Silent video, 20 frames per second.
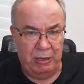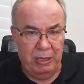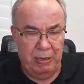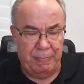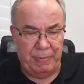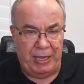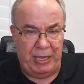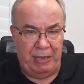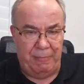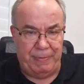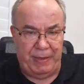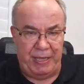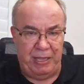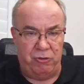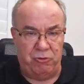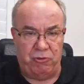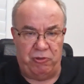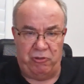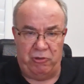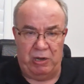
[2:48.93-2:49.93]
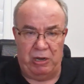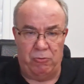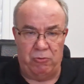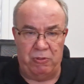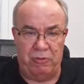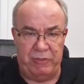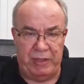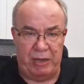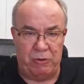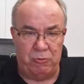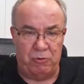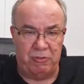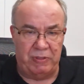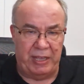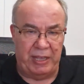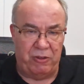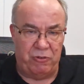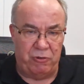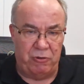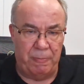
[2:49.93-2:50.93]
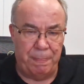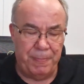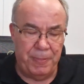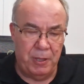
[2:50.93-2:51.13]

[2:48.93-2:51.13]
pay interest on 100,000.